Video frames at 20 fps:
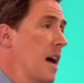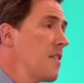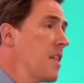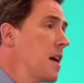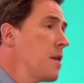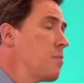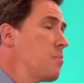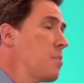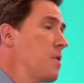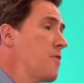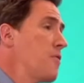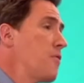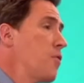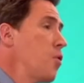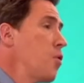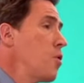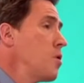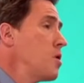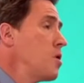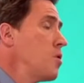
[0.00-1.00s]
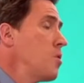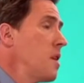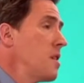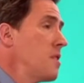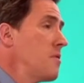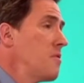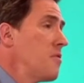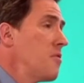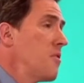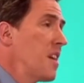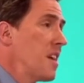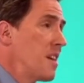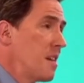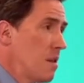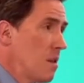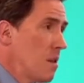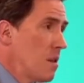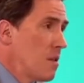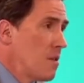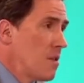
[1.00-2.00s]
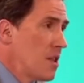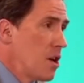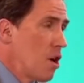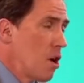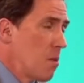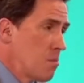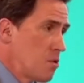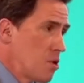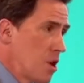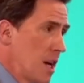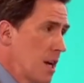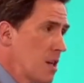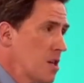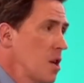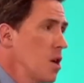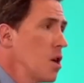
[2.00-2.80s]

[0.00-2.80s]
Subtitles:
then before you unveil the object,